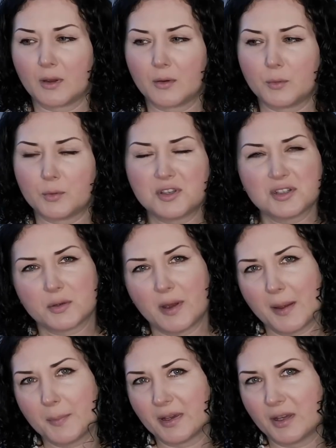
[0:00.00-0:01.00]
which is quite
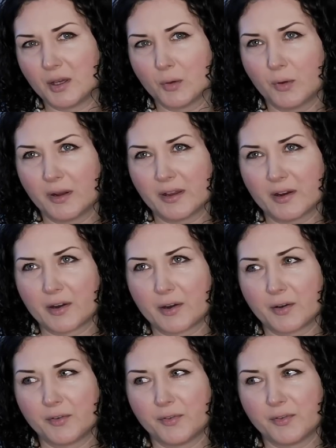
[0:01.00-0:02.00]
a
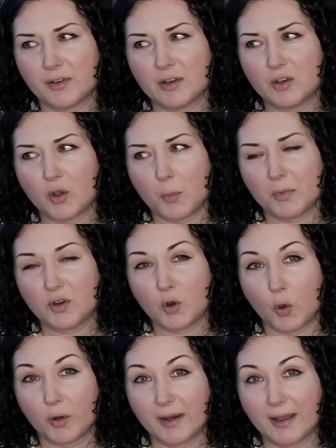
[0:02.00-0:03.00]
peculiar
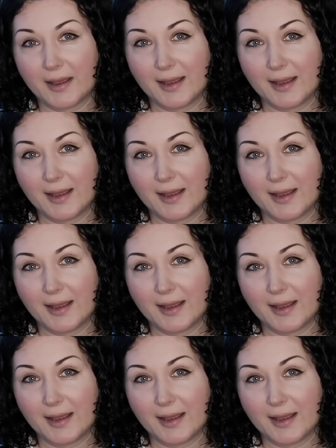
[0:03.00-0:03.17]
phenomenon.